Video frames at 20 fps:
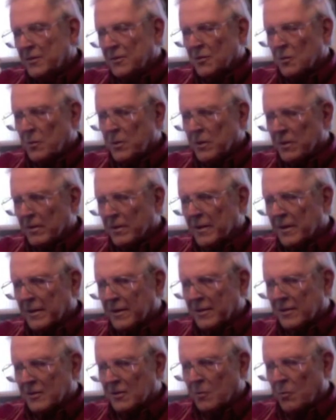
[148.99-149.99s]
So we were a little
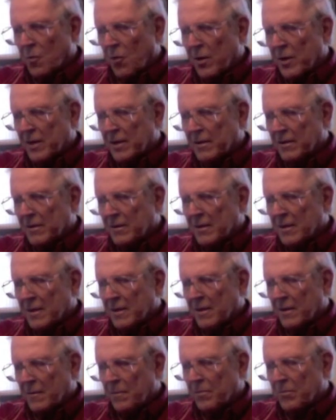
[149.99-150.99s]
disappointed,
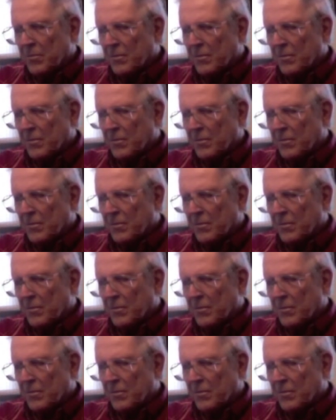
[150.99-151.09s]
and